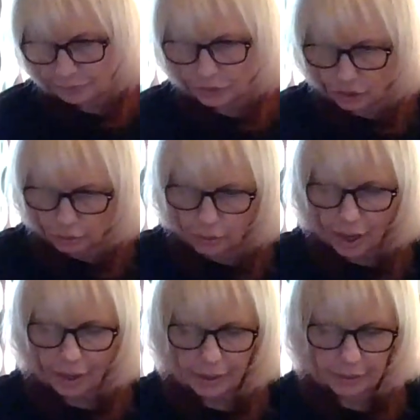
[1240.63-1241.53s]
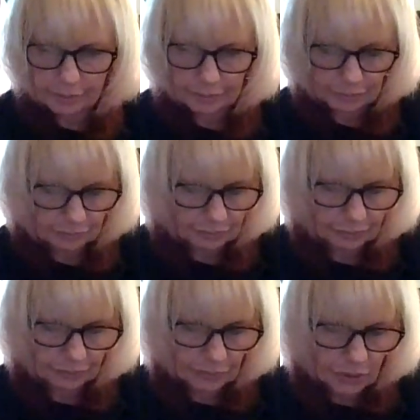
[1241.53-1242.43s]
You got it.
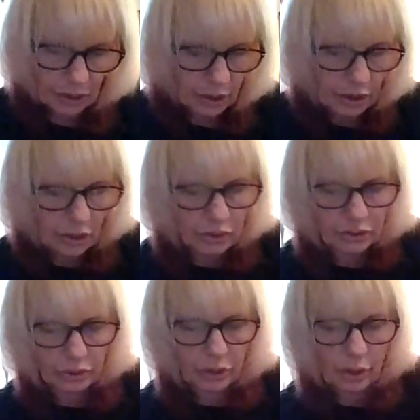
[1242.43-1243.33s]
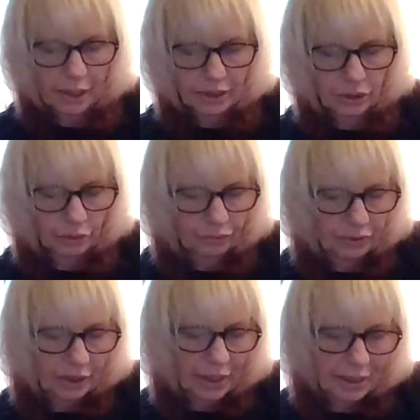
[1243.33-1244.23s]
So I do
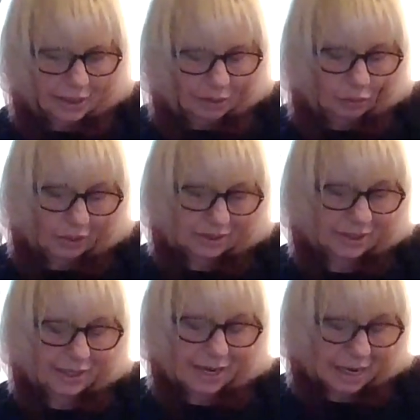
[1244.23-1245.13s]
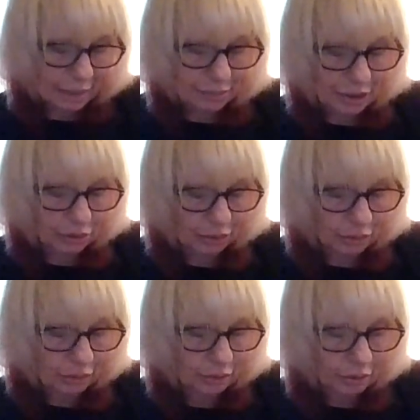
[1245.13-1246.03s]
feel like it wasn't a happy
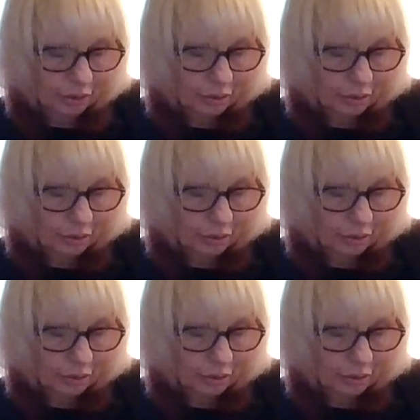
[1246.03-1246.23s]
truth.